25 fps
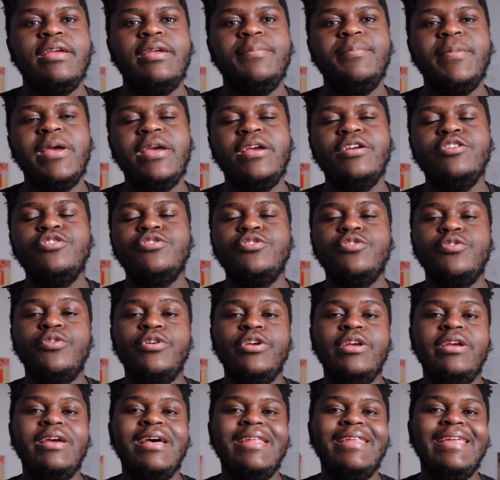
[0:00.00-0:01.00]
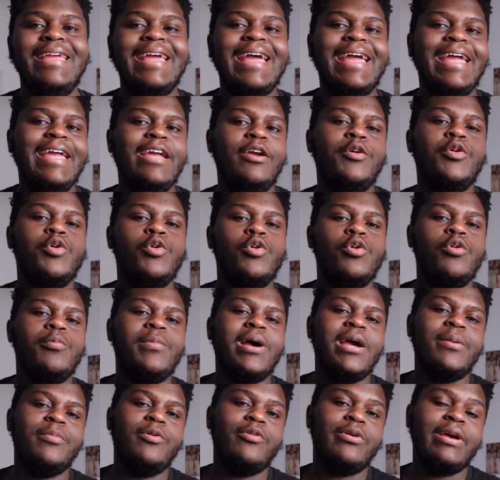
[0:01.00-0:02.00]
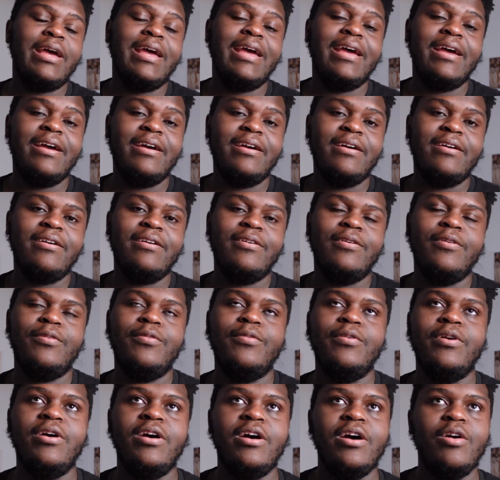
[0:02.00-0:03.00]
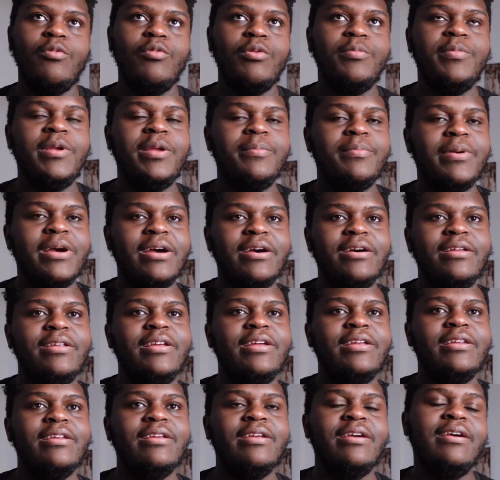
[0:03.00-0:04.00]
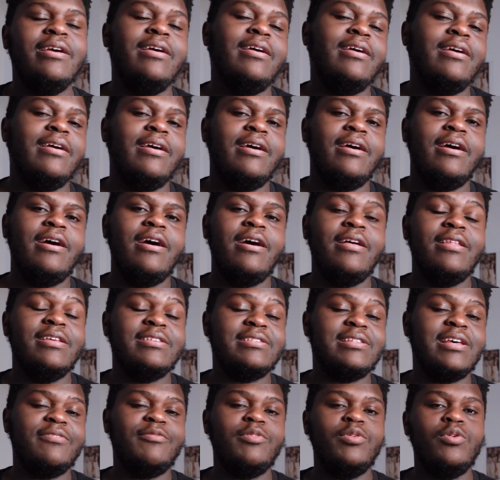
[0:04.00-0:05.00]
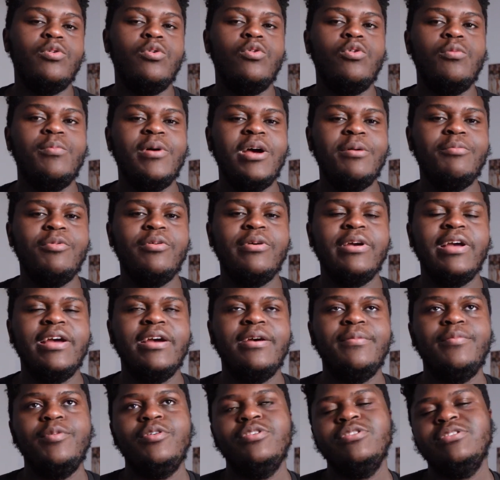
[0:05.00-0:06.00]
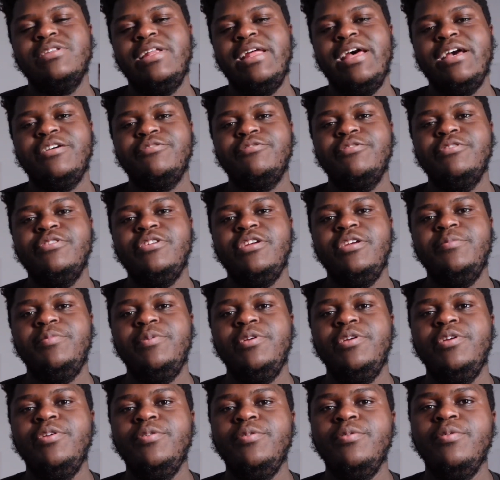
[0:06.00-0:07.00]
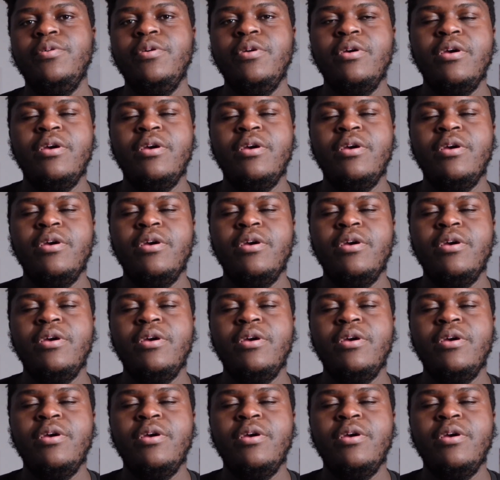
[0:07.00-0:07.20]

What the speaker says: making sure you get the 8-core MacBook Air would be better than the 7-core MacBook Air because of the extra GPU.